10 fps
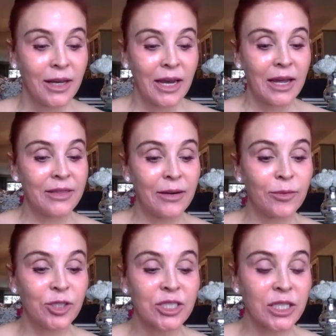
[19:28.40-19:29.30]
And then we're
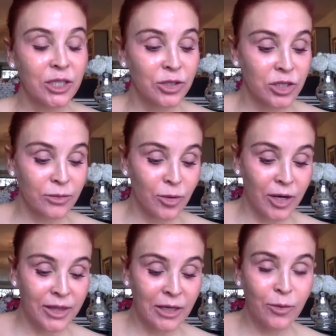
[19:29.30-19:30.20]
just going to do some more. I
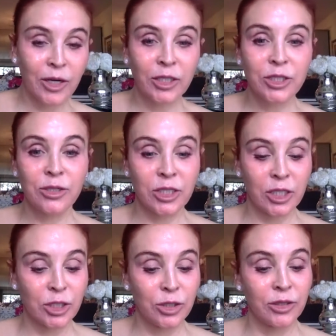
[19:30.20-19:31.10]
think what I'll do is I'll
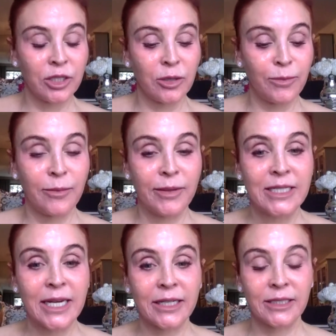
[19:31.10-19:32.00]
do a little bit on my
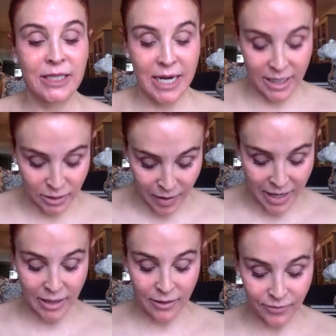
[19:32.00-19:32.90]
décolleté as
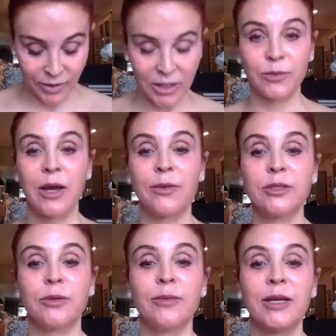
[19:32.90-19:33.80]
well, because we always
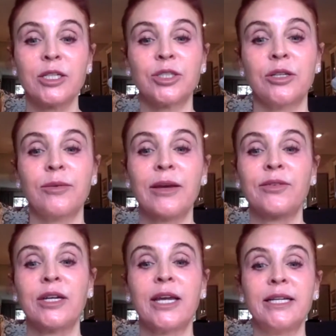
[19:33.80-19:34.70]
want to make sure that we have a
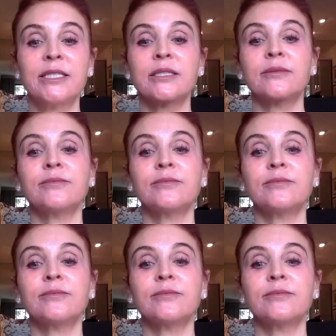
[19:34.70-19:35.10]
nice